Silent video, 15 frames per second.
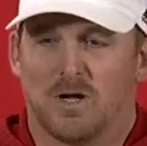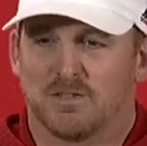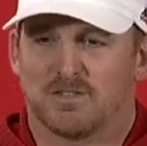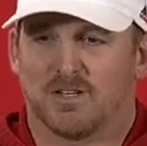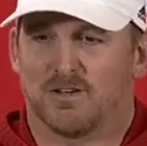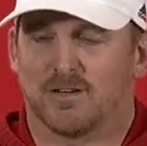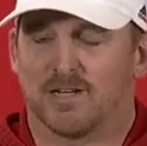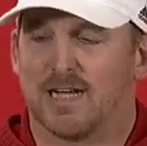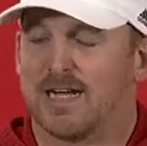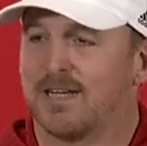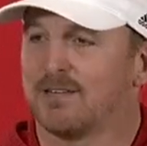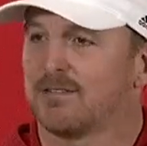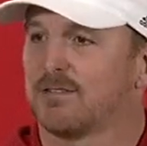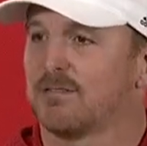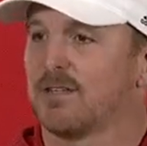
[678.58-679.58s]
tell our
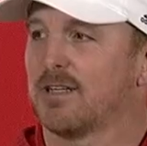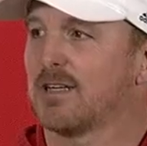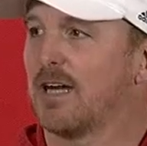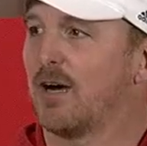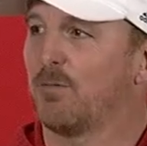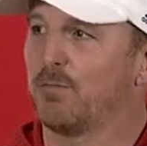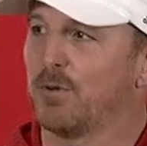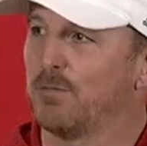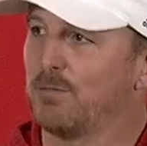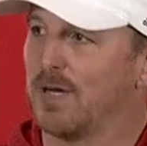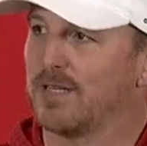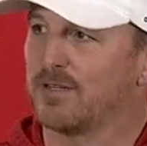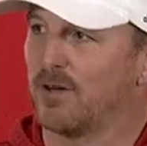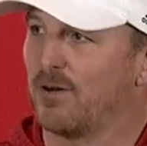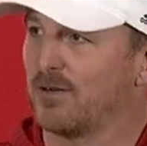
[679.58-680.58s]
guys, like, I'll put
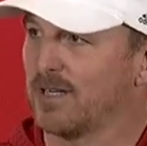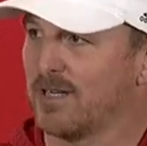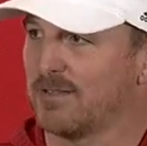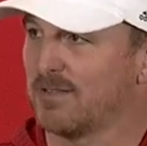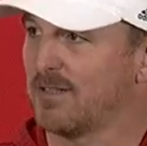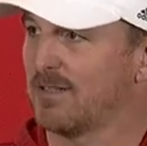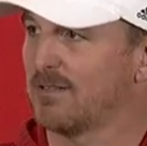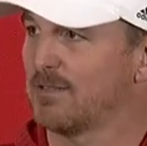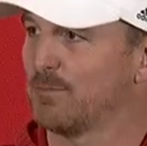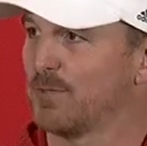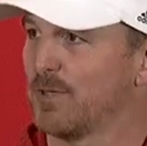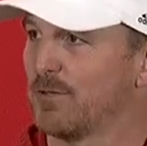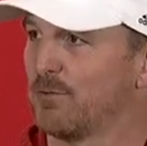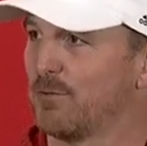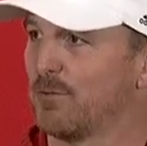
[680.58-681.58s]
my dog out there to
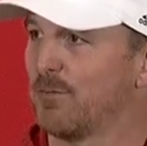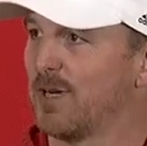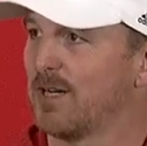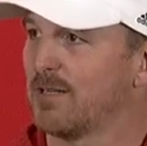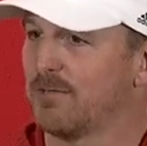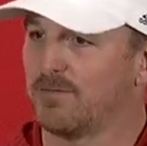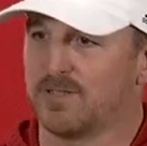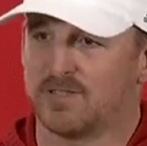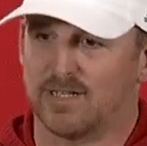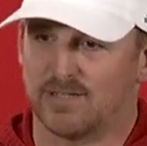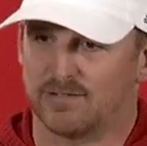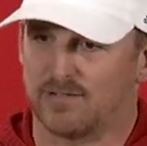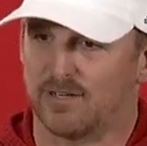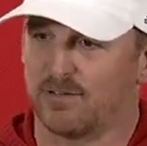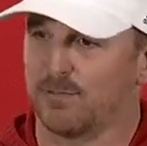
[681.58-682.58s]
play quarterback if he
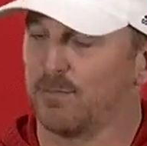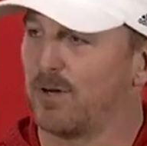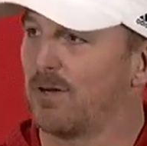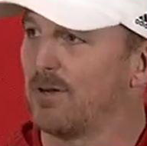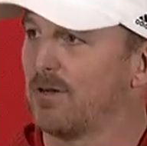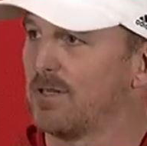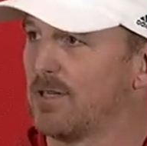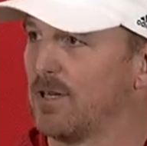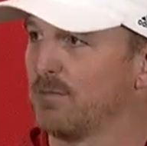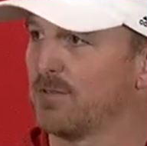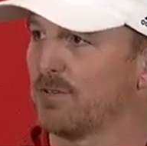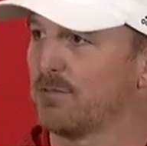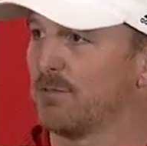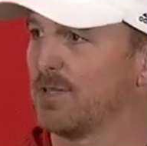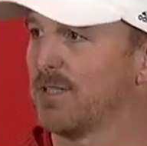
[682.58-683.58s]
takes care of the ball and helps
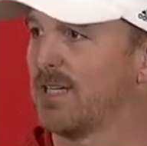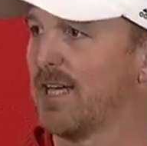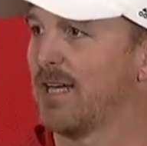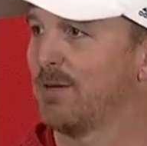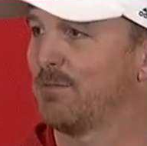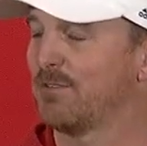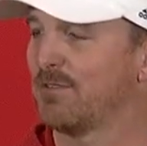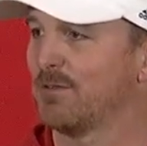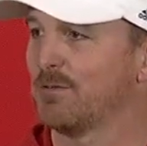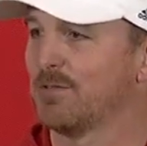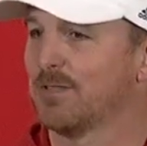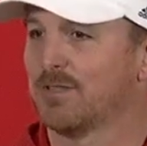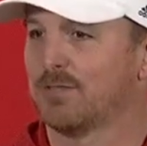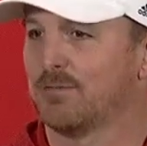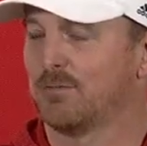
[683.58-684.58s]
us win games. So
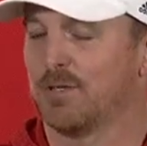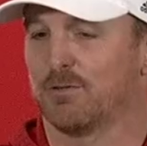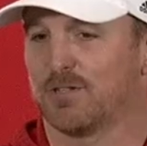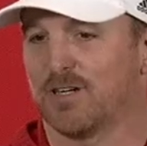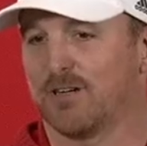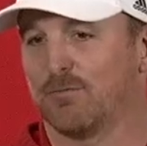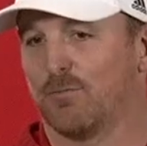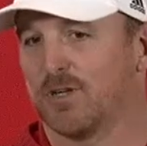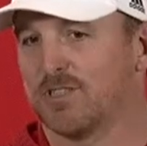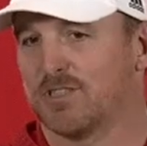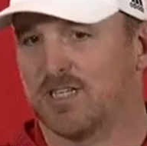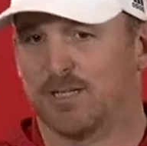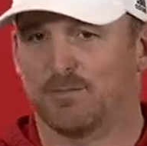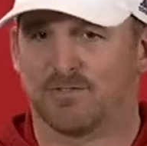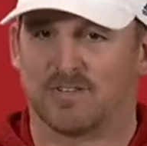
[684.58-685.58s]
we don't care what
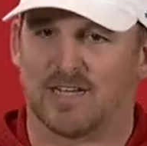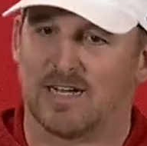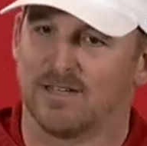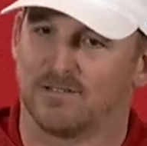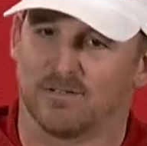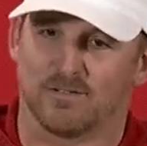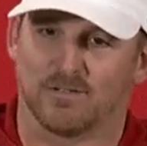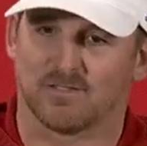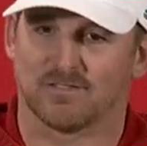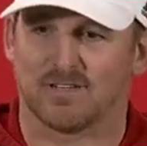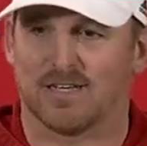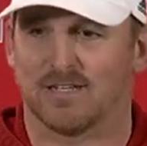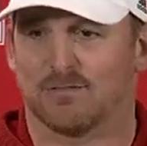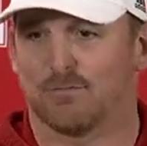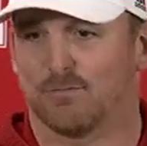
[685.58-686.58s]
shape, size it looks
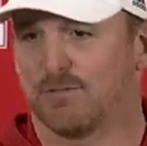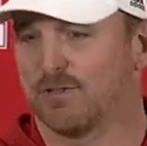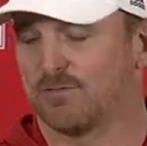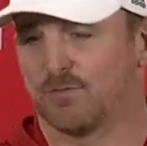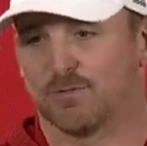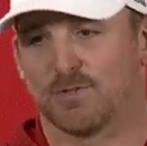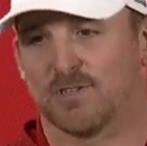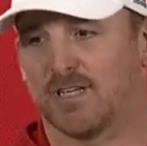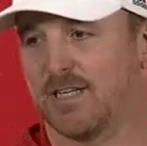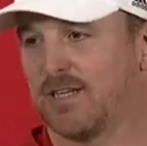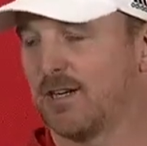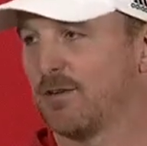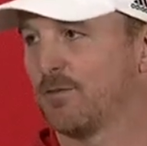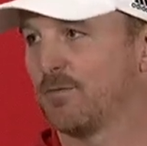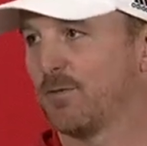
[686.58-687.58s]
like. We just want him to take
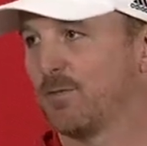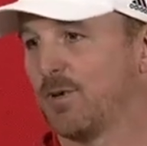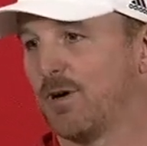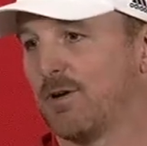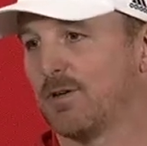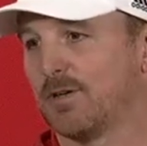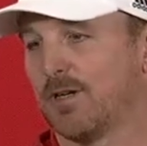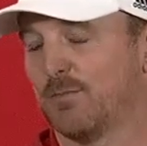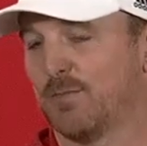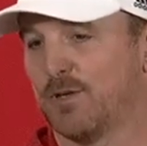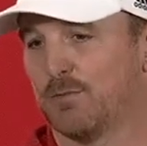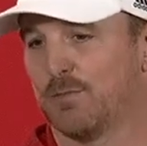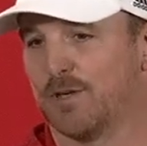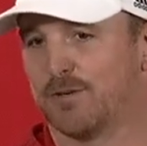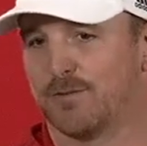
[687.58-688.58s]
care of the football and, and be a
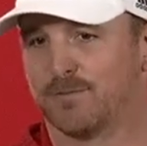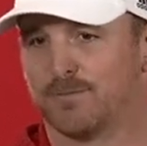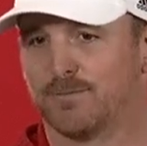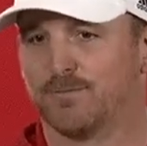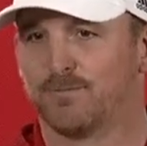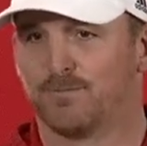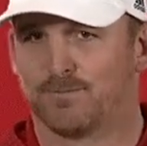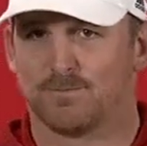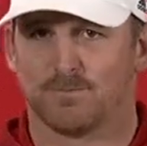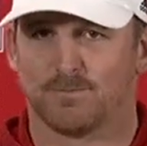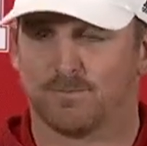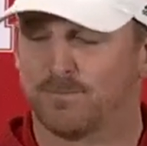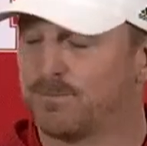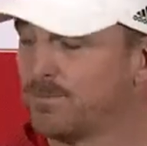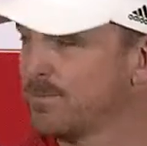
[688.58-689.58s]
winner. What's the
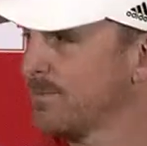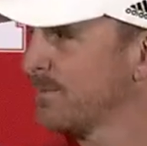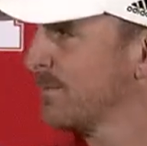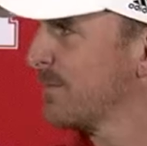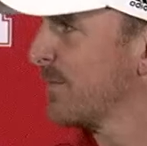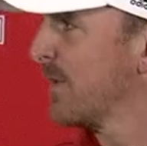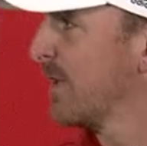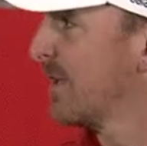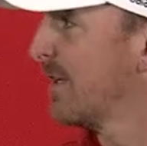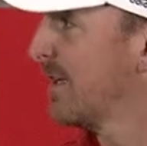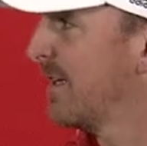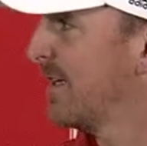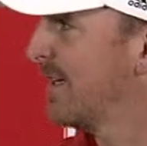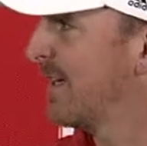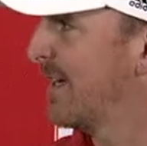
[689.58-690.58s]
dog's name?
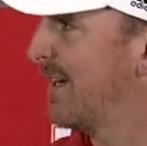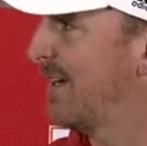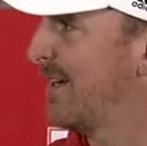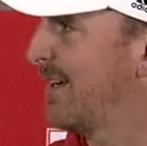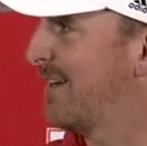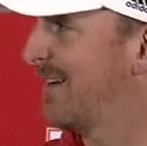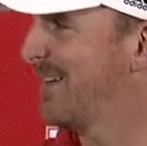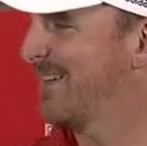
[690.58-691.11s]
Uh,